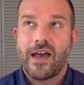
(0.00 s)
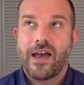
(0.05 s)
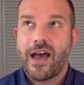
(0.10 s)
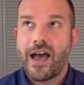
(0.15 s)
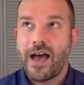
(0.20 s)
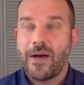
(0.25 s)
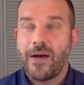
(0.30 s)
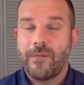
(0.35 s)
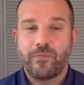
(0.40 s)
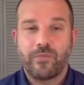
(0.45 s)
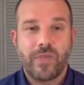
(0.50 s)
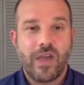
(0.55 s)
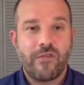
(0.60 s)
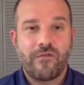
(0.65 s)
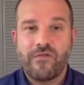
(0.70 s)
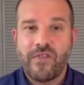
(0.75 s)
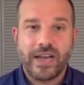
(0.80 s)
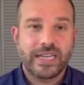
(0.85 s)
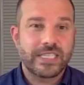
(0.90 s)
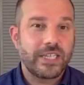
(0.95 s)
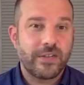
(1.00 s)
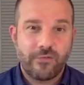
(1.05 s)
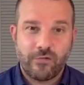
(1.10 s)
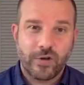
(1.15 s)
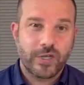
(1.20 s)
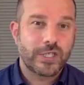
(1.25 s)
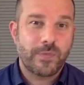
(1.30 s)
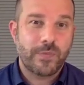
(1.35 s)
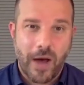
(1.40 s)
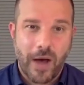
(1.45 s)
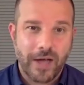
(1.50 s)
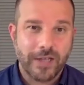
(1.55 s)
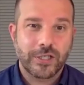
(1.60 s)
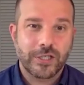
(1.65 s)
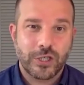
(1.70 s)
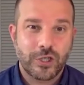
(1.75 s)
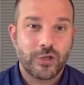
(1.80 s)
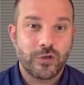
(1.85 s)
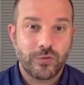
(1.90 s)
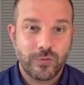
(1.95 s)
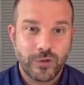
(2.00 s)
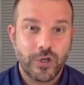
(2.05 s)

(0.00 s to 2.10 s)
effective response to